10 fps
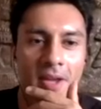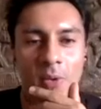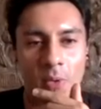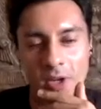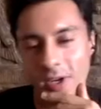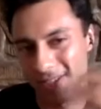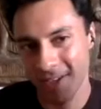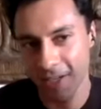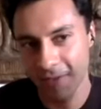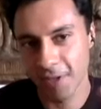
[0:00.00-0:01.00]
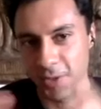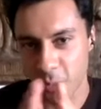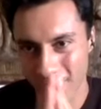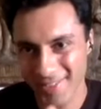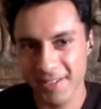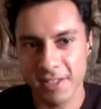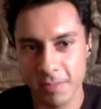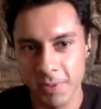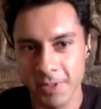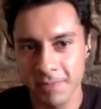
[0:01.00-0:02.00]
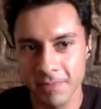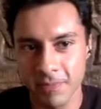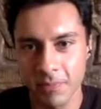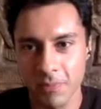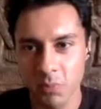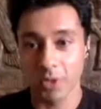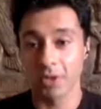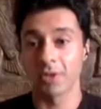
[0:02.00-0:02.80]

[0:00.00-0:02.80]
We're going to discuss first what is discipline. We're going to